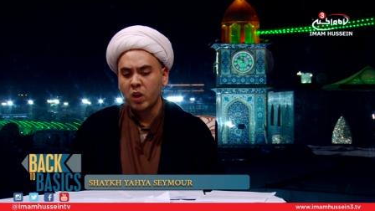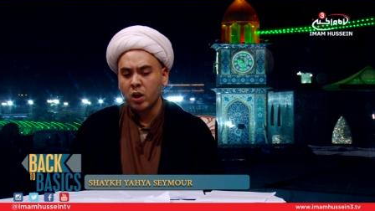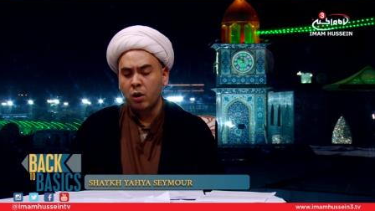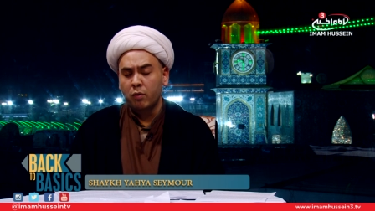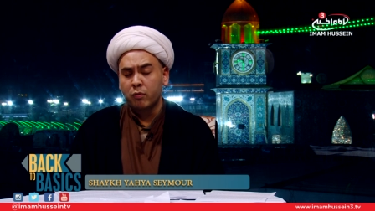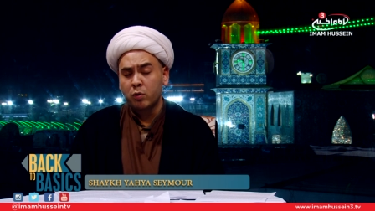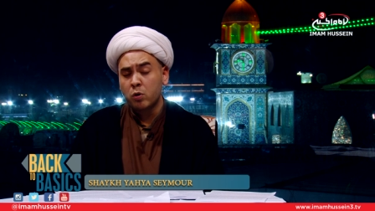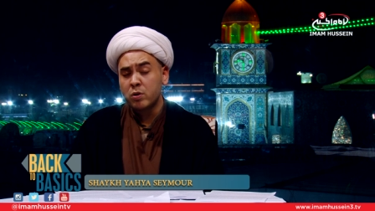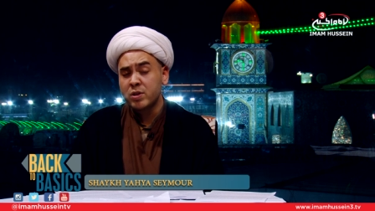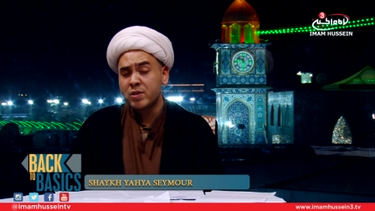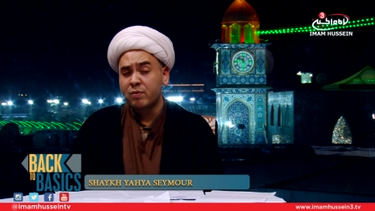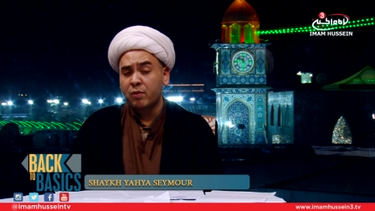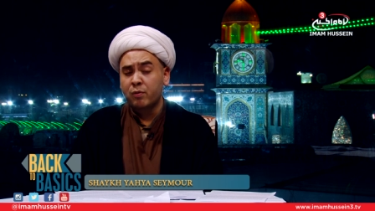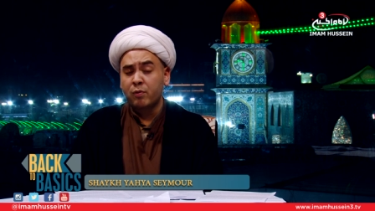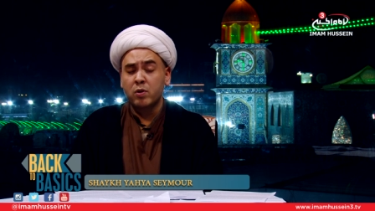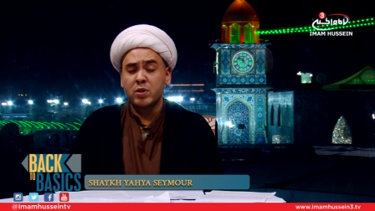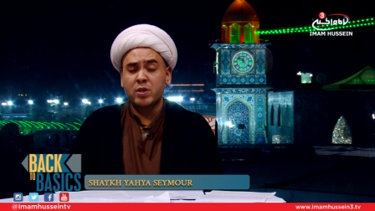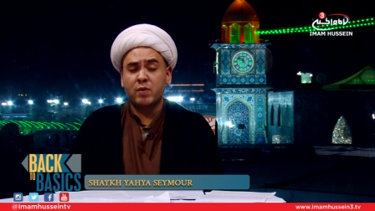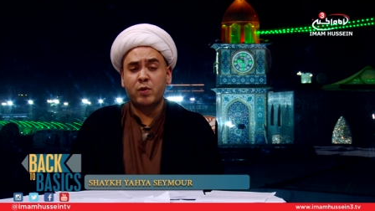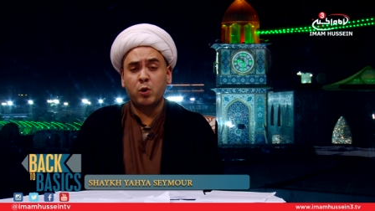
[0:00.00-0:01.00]
Of course, for
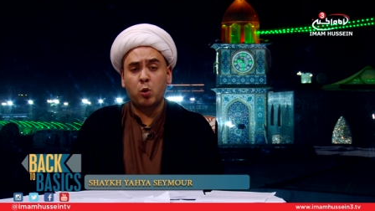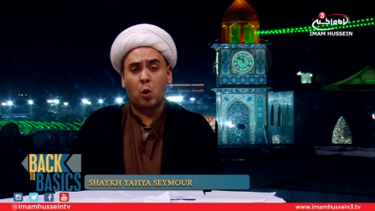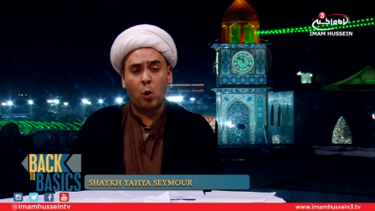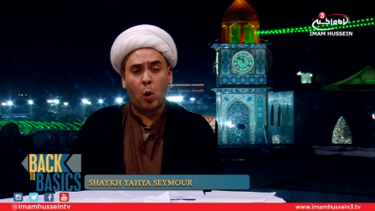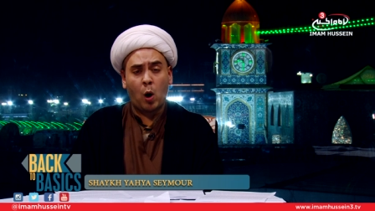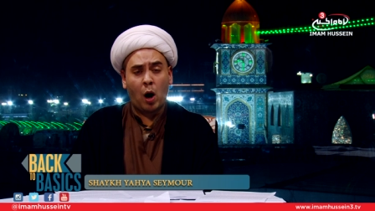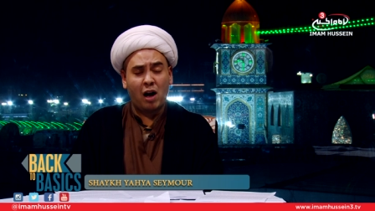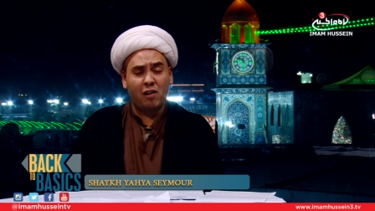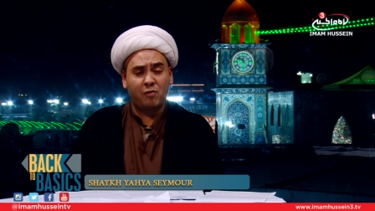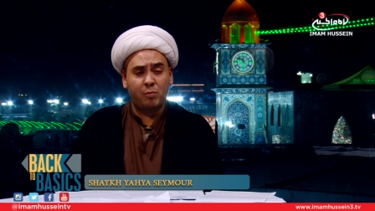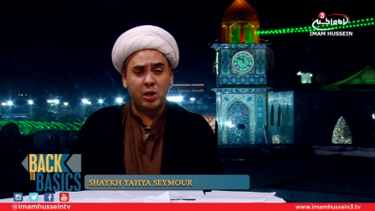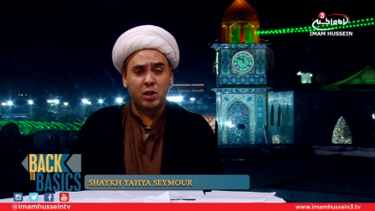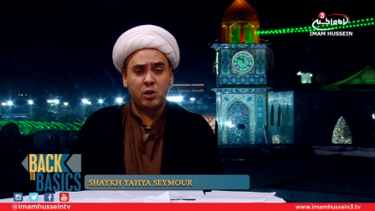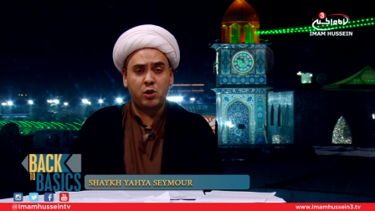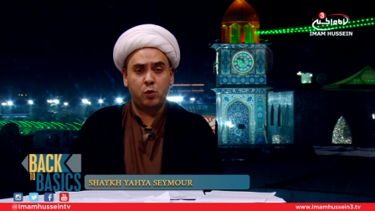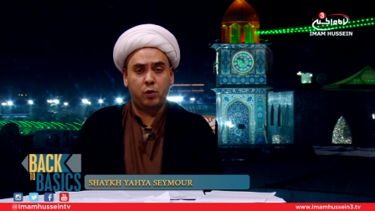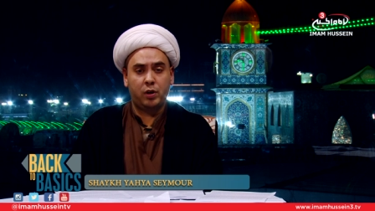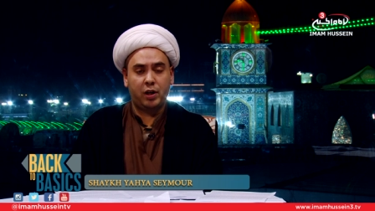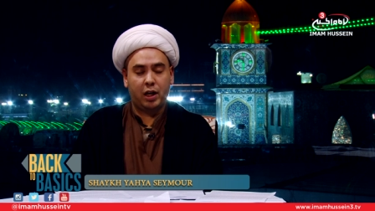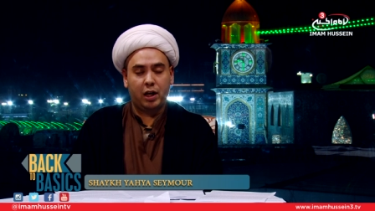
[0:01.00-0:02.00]
those of you who have been
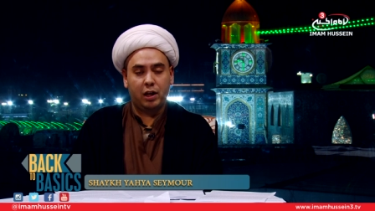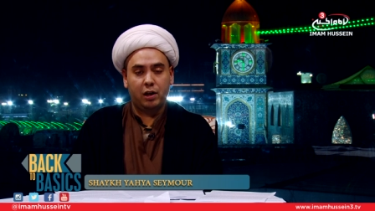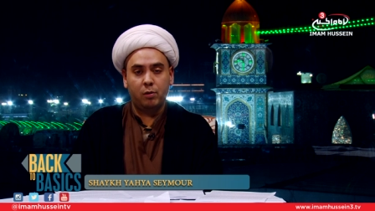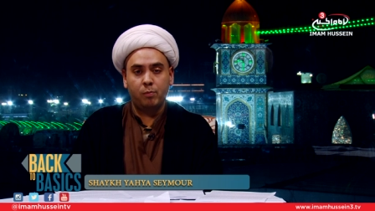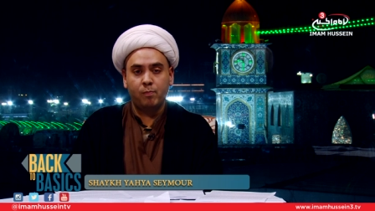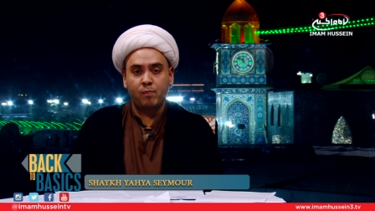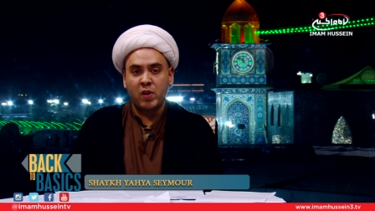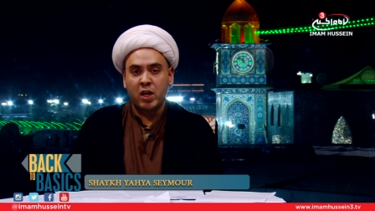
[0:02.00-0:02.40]
tuning in,